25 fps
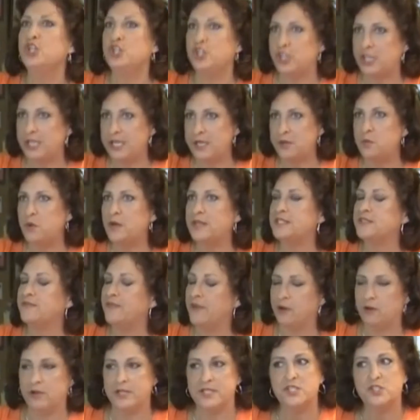She was
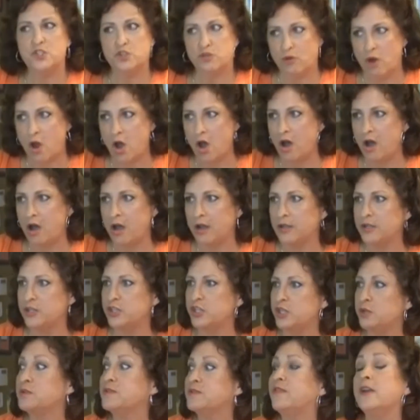very strong.
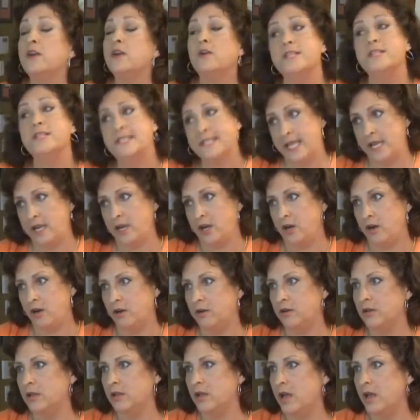She was very
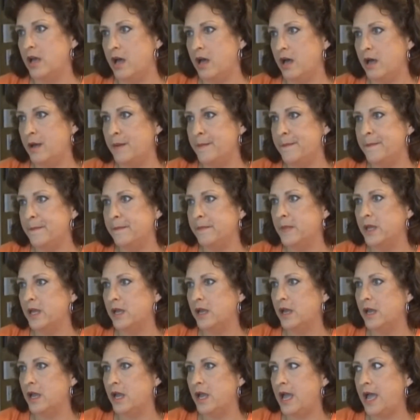scared
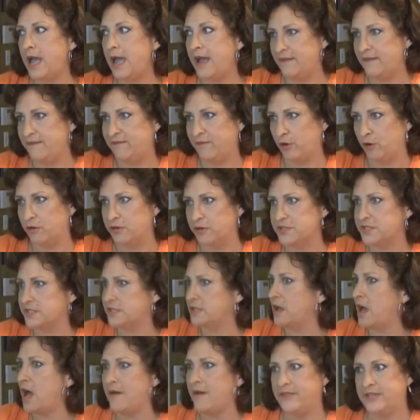at first.
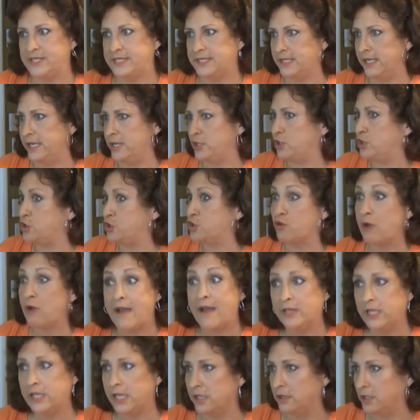Obviously, she's
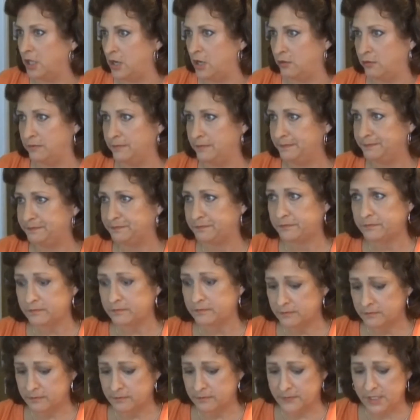traveling alone.
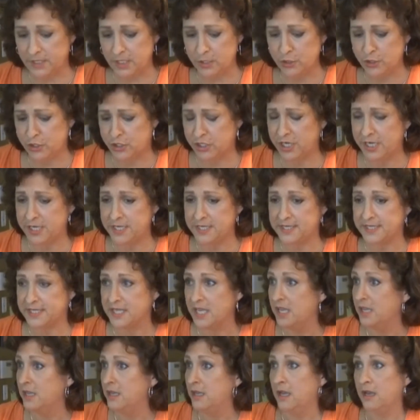She's
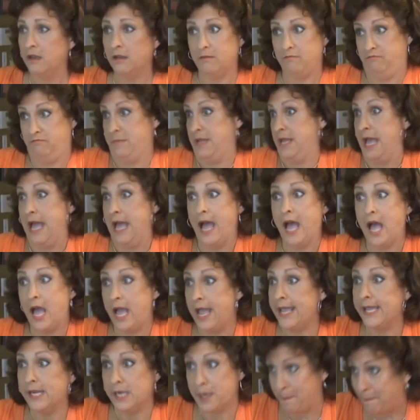
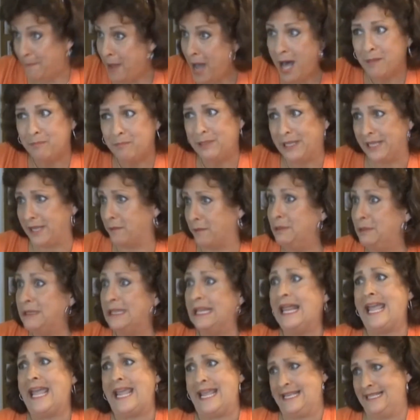in a public
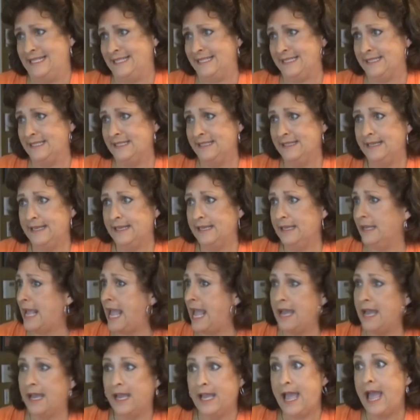place,
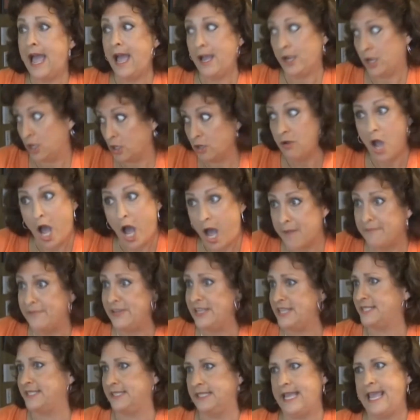
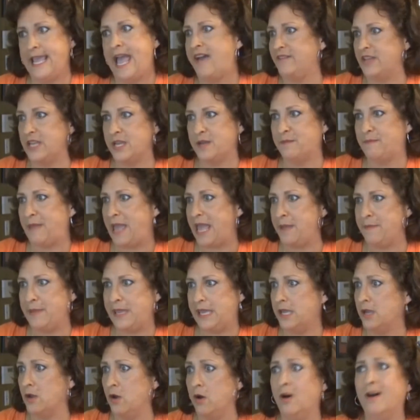obviously having a
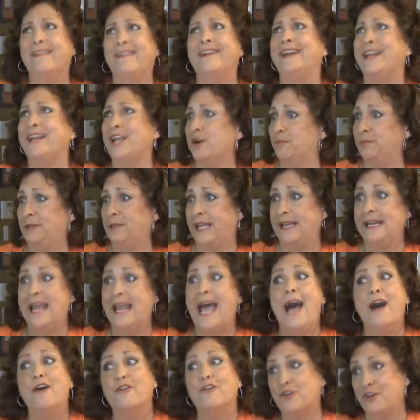baby on an airplane.
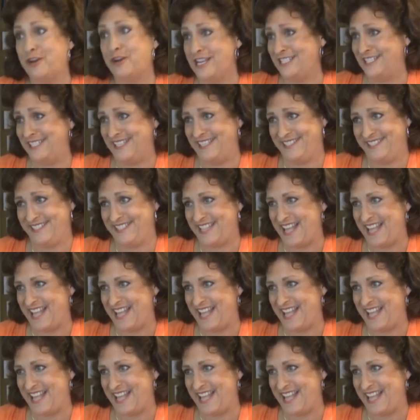How crazy is